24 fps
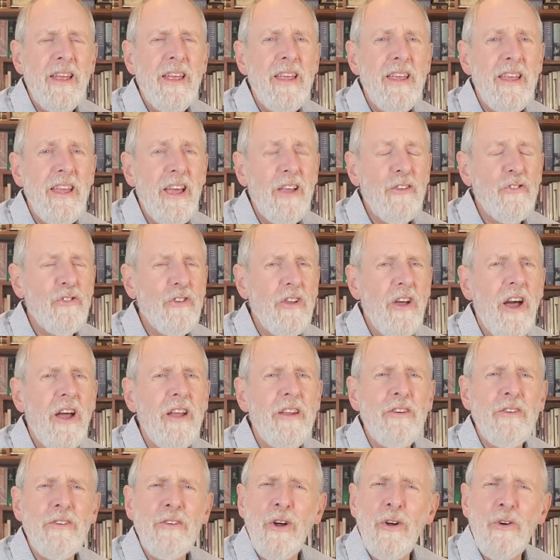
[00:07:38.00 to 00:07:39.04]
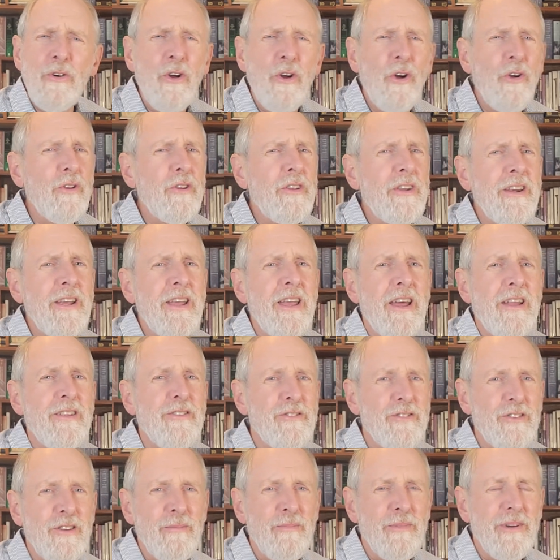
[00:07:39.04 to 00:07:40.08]
He asked God, don't hold it
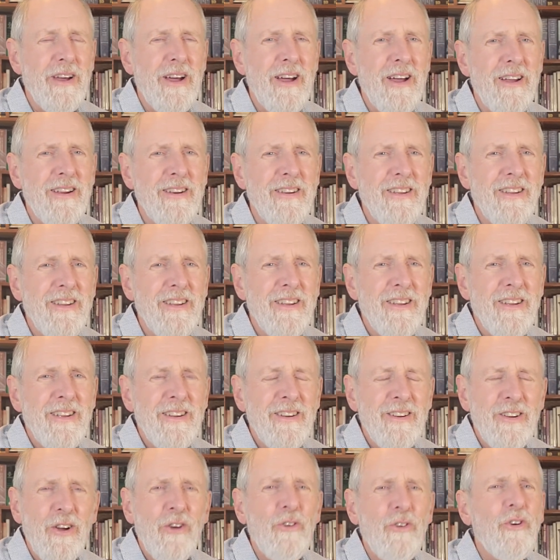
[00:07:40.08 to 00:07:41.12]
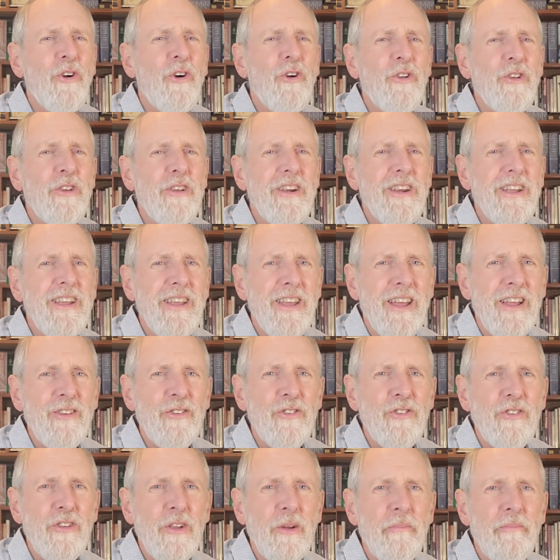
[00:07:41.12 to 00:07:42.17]
against them, God. Don't hold it
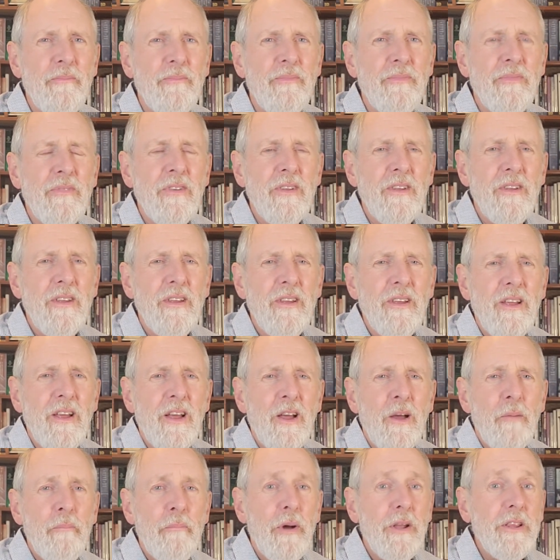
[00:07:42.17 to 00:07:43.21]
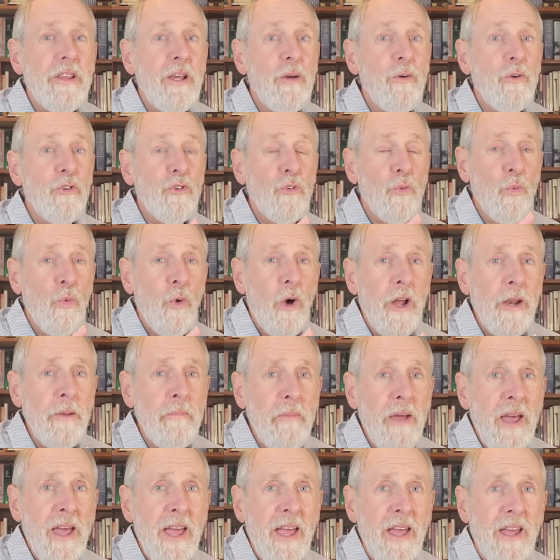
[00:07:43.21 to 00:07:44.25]
against them. But there was
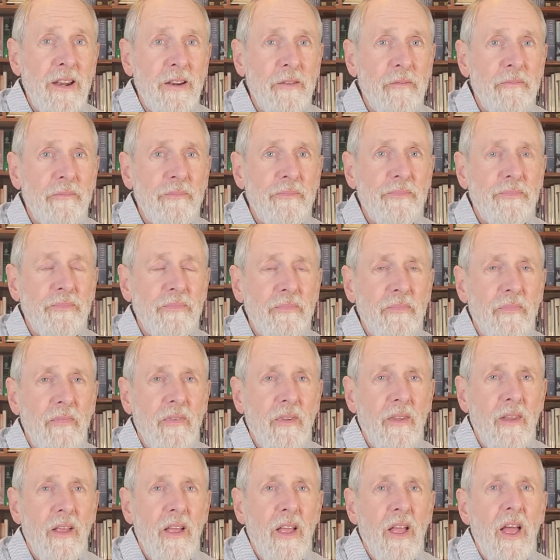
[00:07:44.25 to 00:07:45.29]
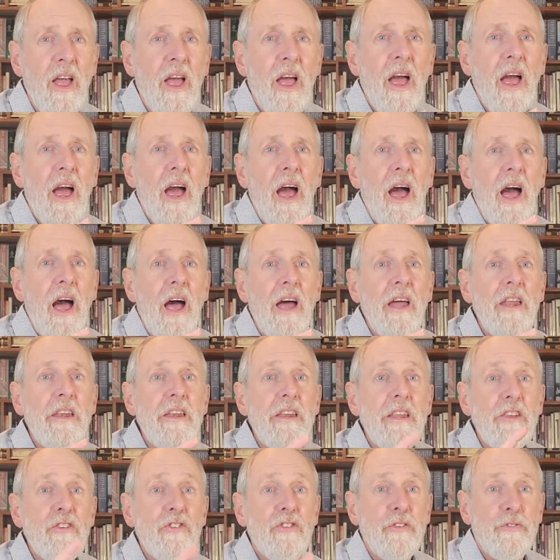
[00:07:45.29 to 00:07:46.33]
one man,
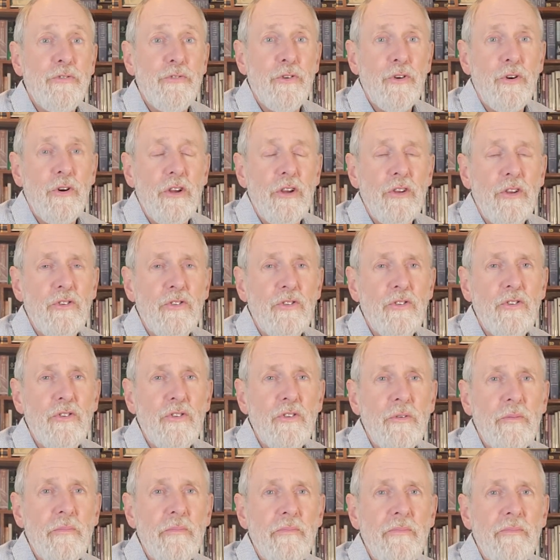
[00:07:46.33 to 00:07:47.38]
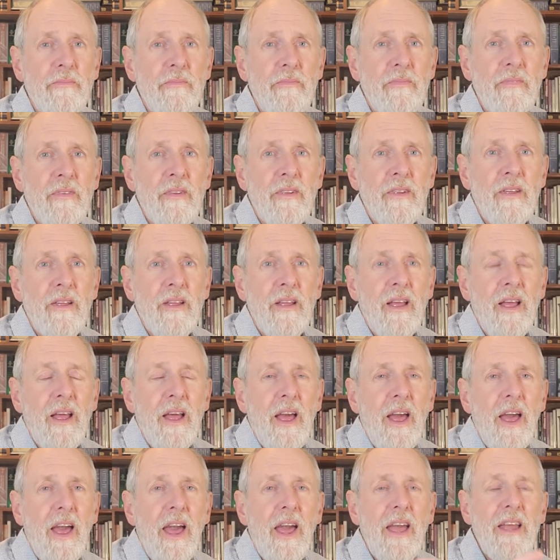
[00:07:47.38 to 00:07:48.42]
Onesiphorus,
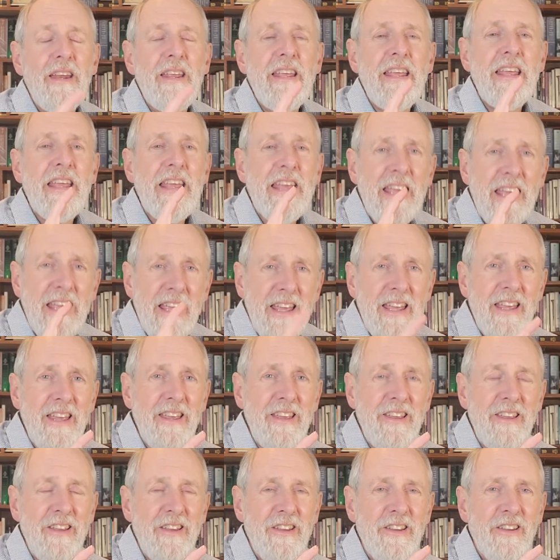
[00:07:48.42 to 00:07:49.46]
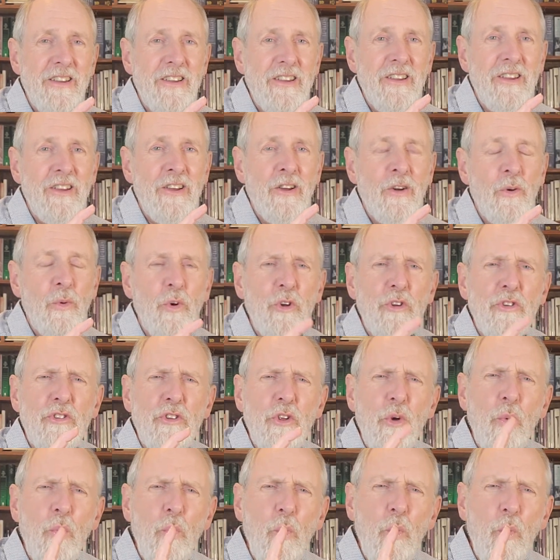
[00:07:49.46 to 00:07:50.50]
and he was
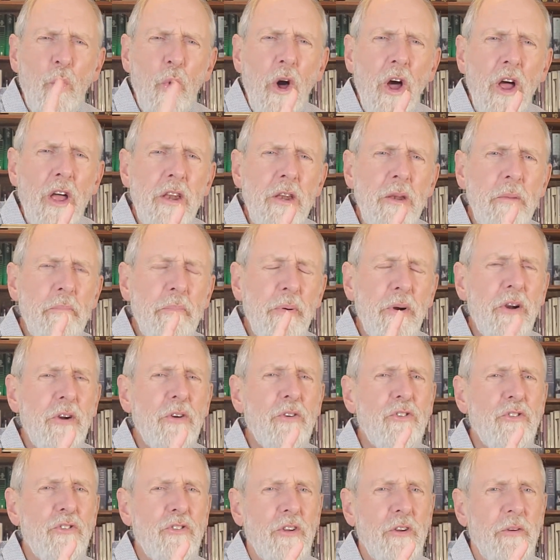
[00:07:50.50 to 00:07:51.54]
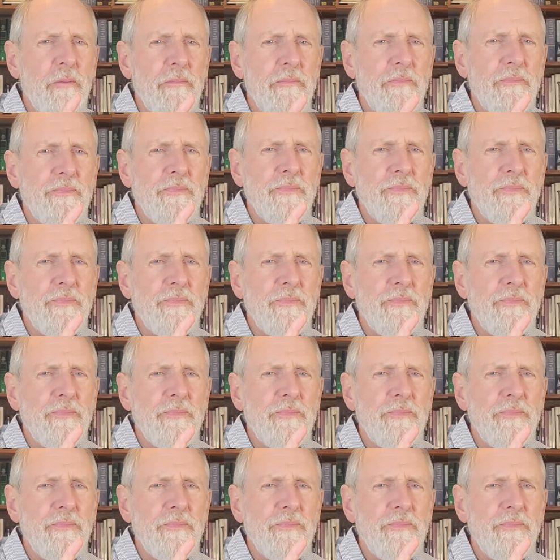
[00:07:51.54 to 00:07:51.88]
the one person